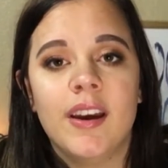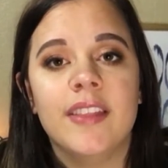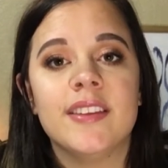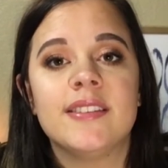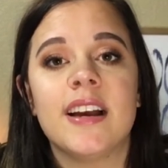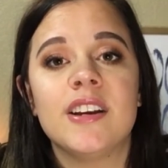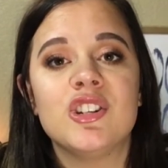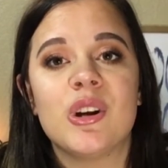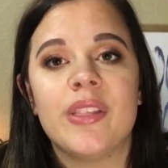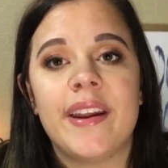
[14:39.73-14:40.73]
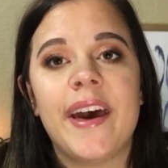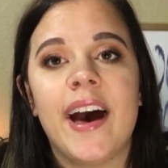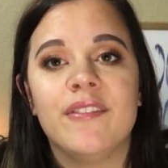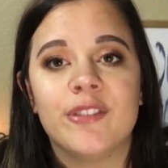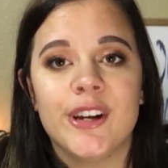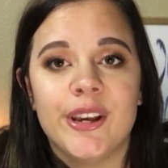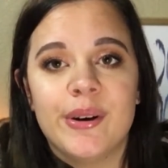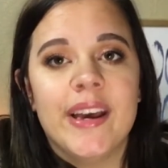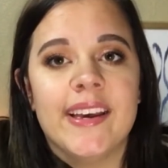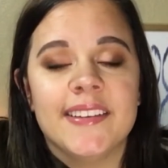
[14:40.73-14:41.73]
And the second show that I have for you
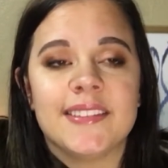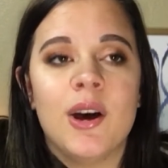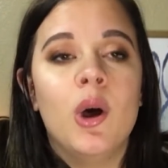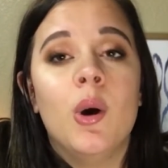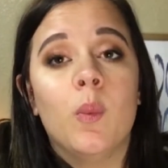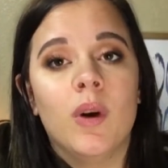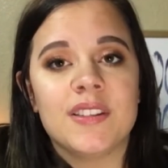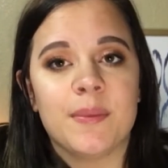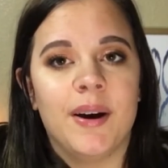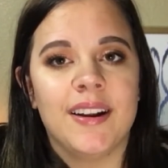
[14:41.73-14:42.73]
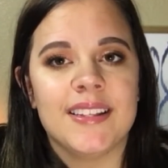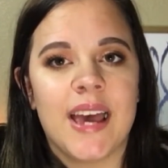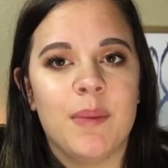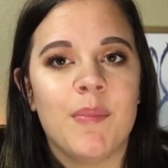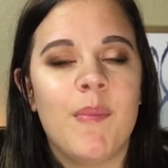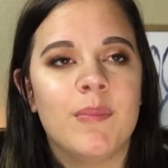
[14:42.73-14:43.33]
is Once Upon a Time.